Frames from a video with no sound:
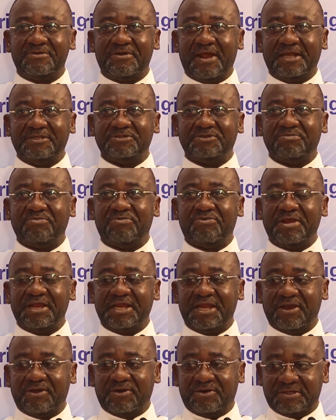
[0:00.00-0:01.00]
trying to
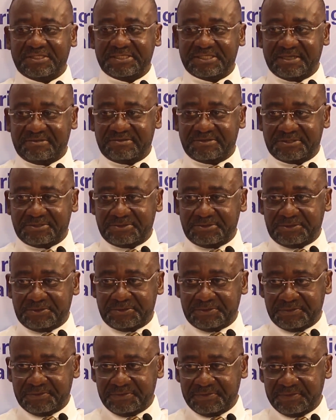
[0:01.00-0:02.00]
bring the concepts to
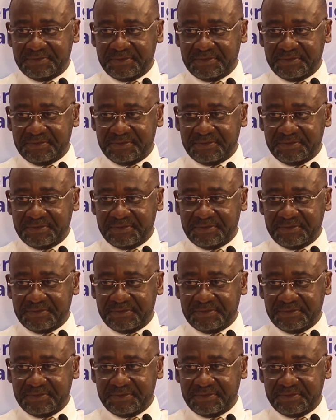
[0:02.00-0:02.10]
you.